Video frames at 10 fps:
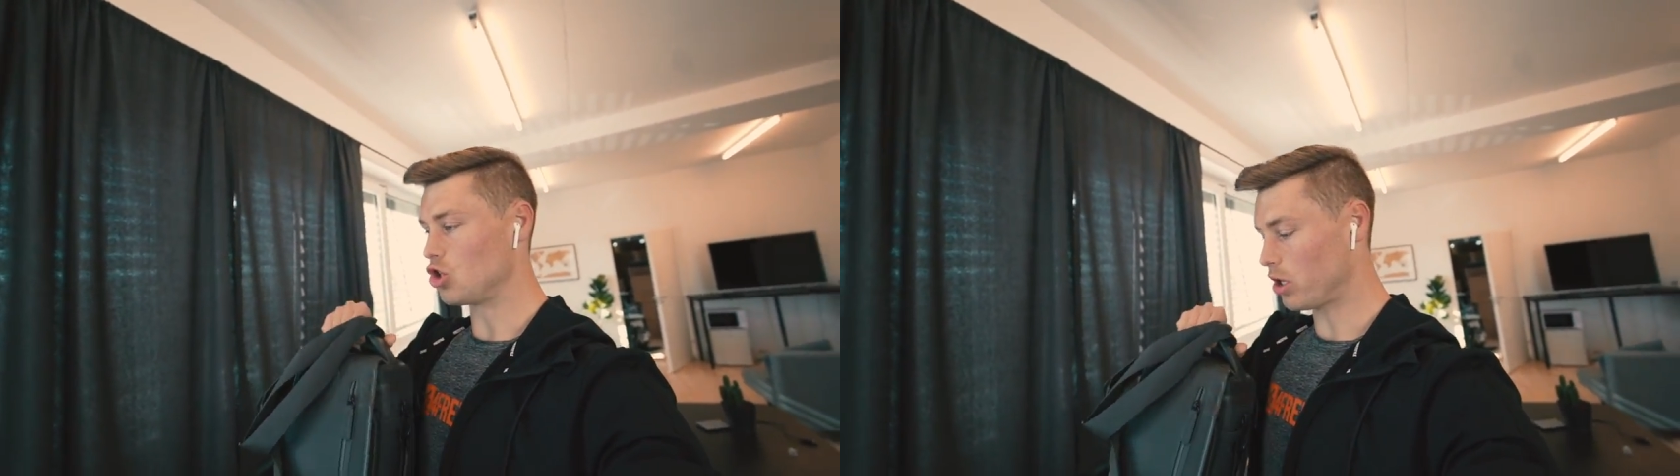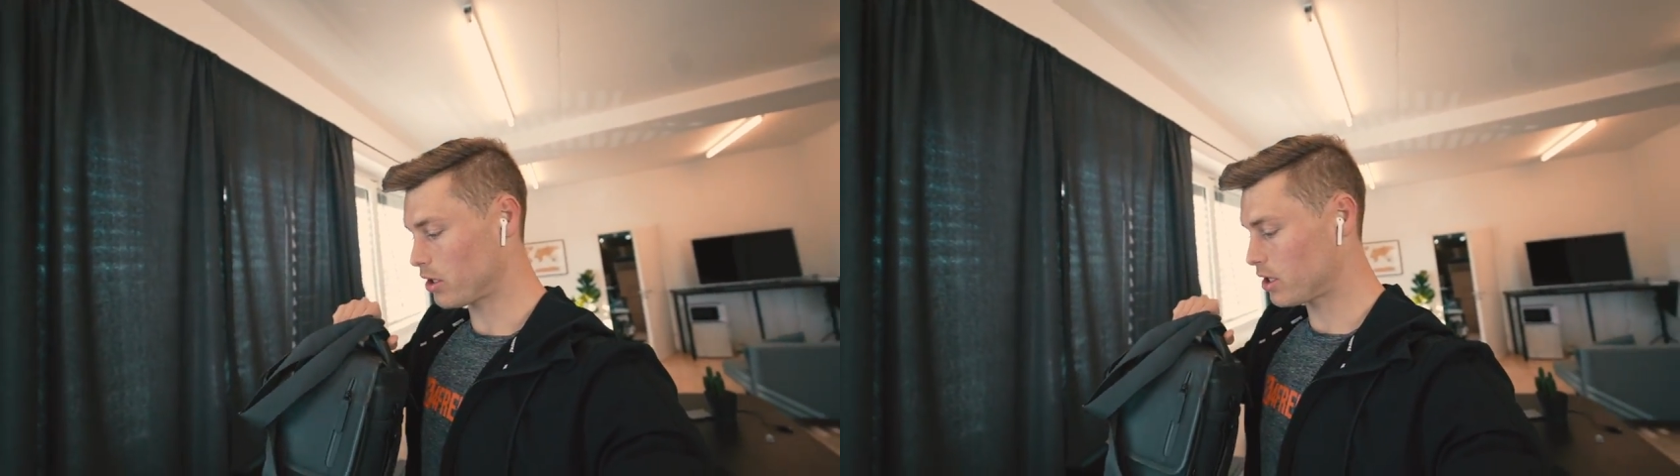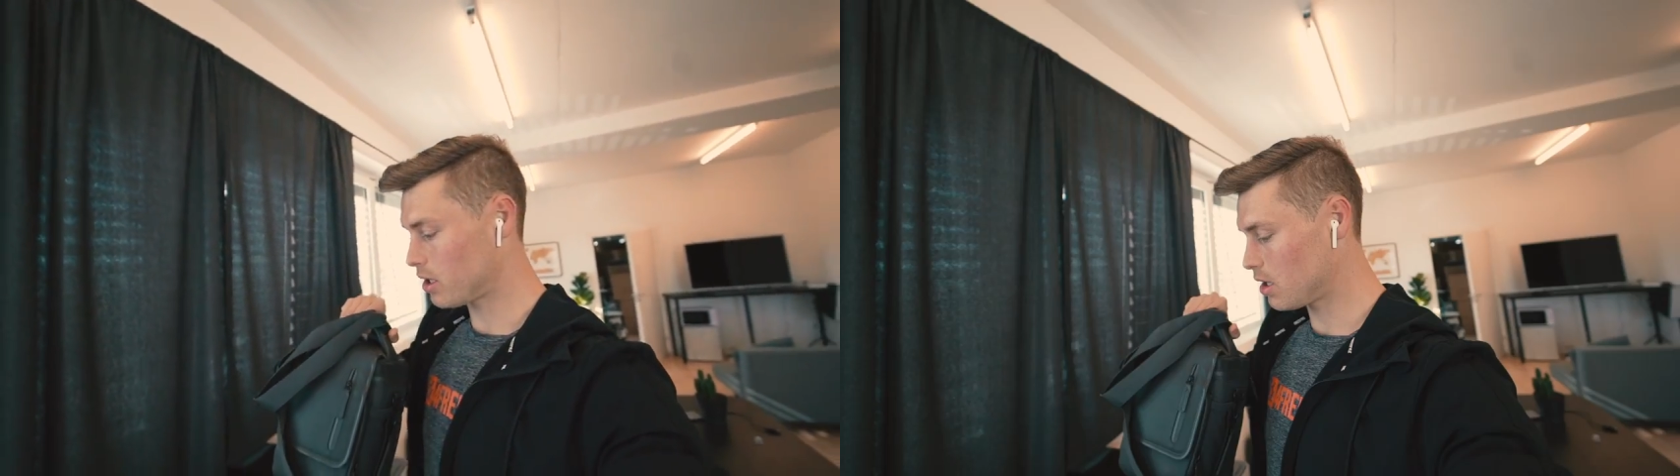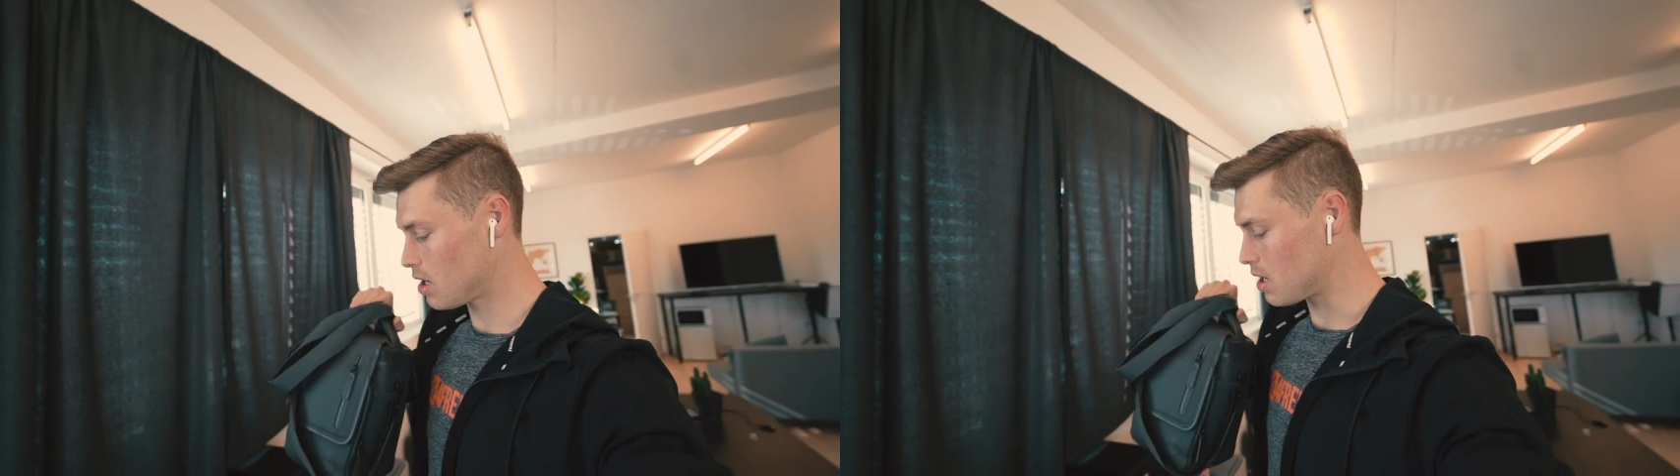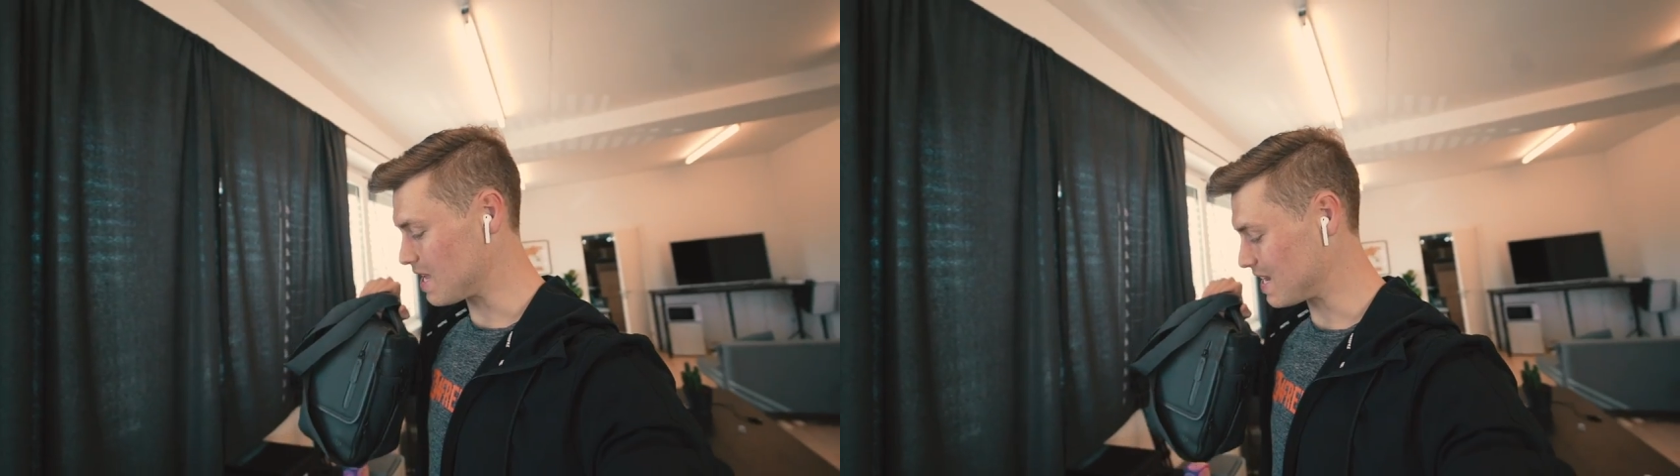
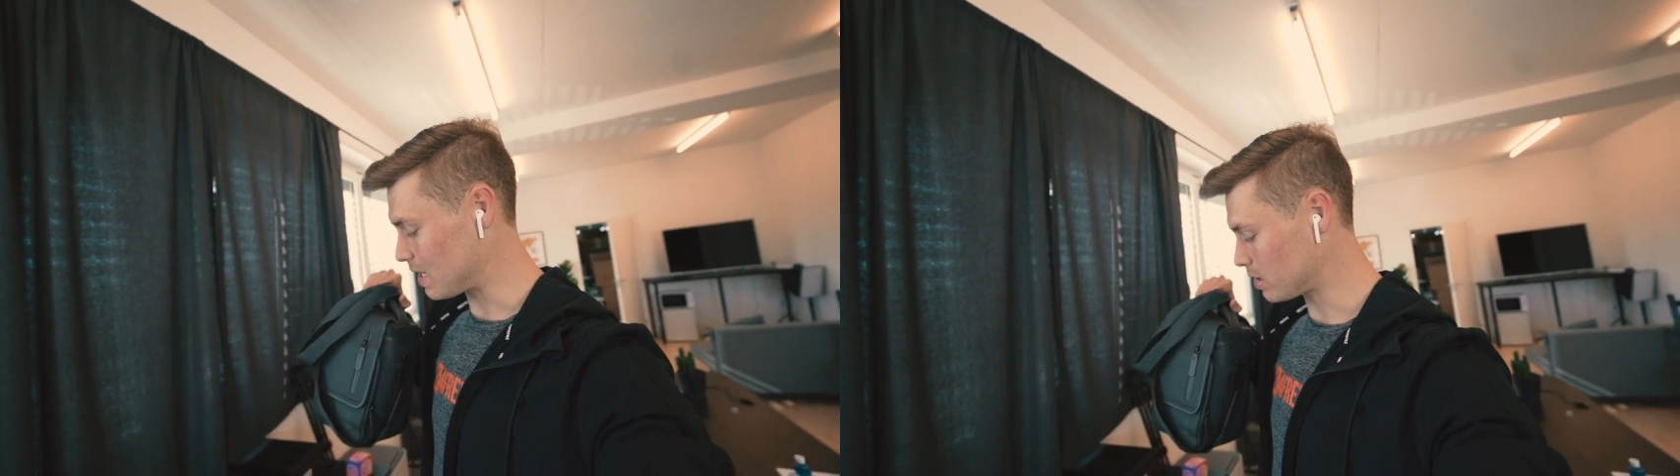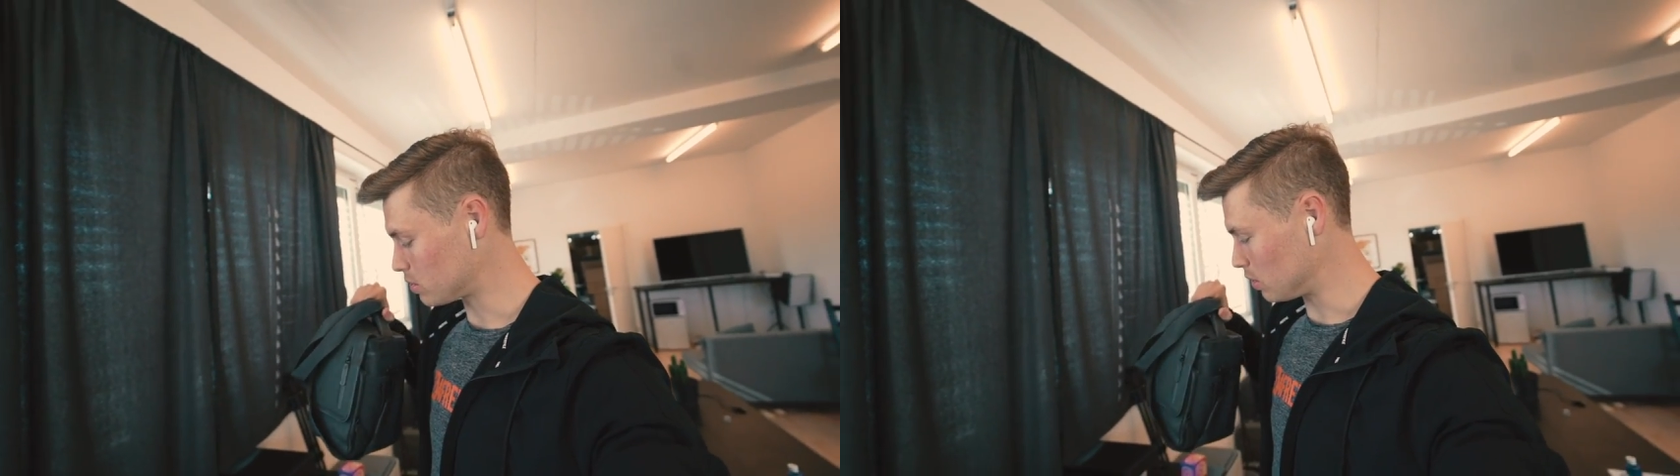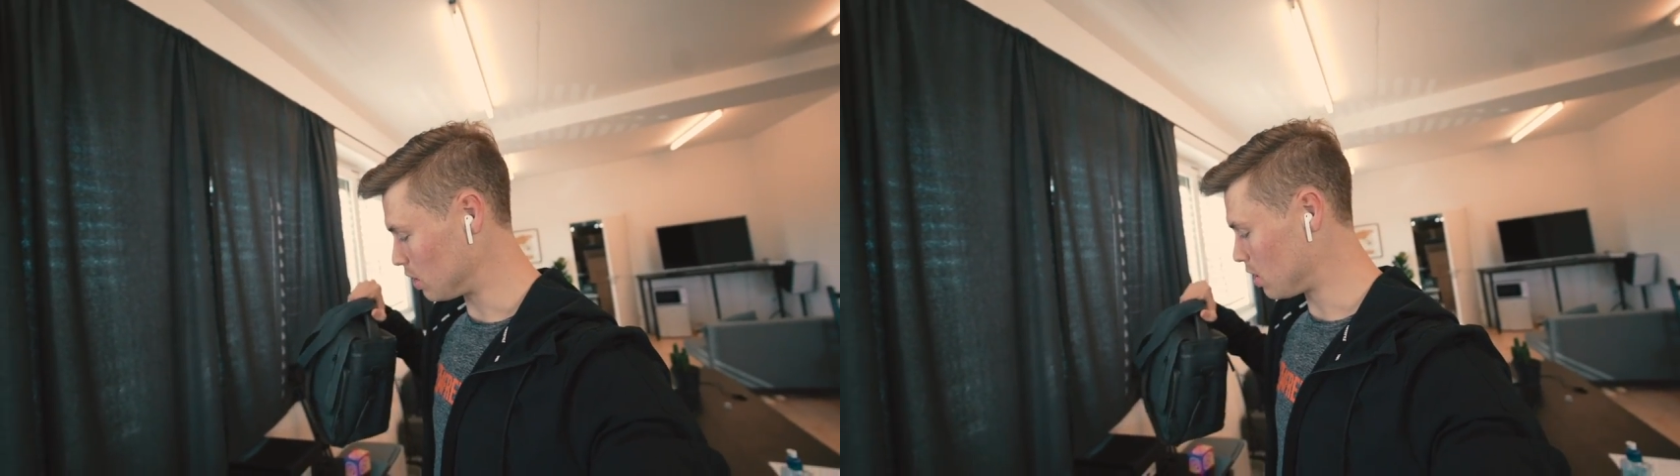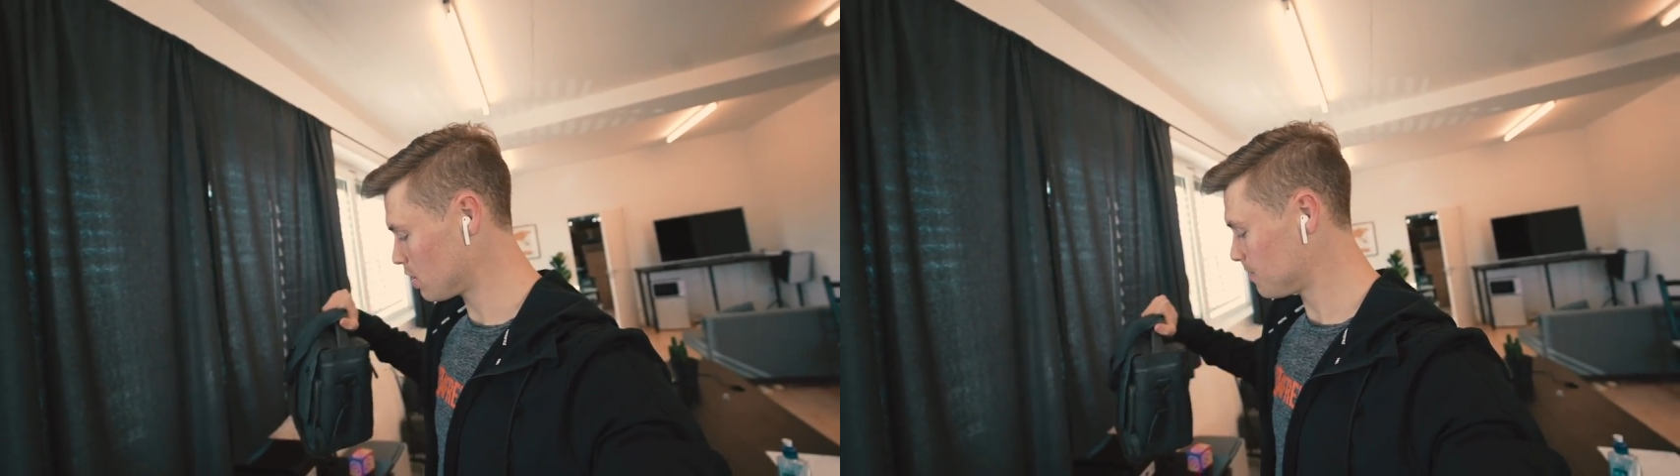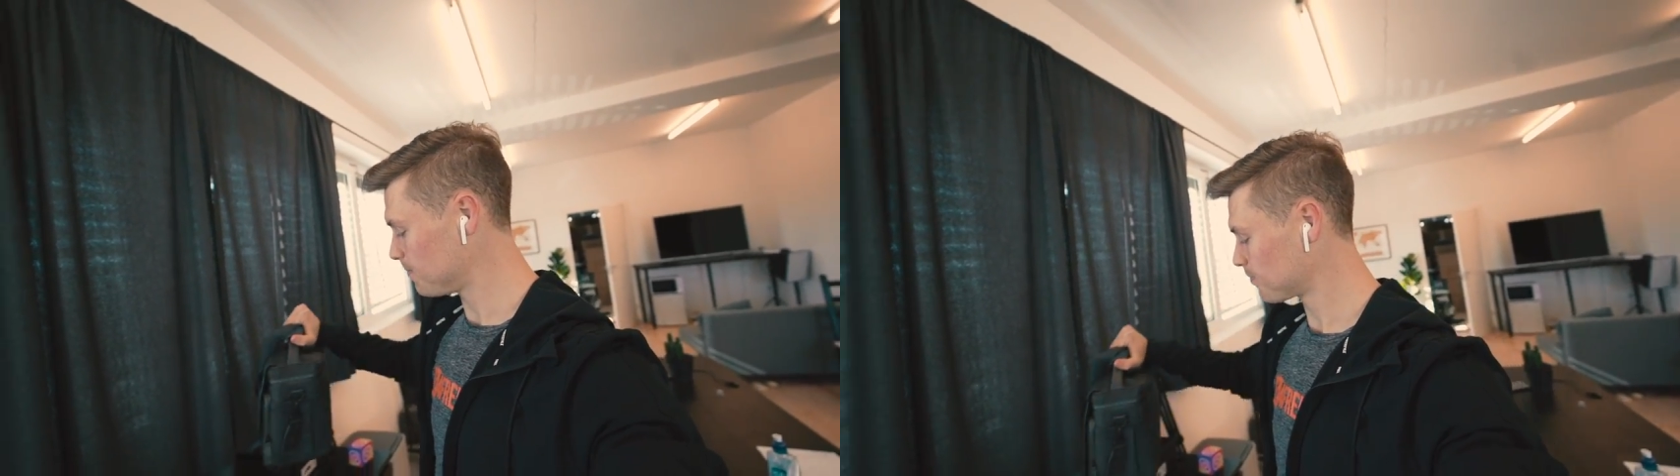Jonathan in not too long.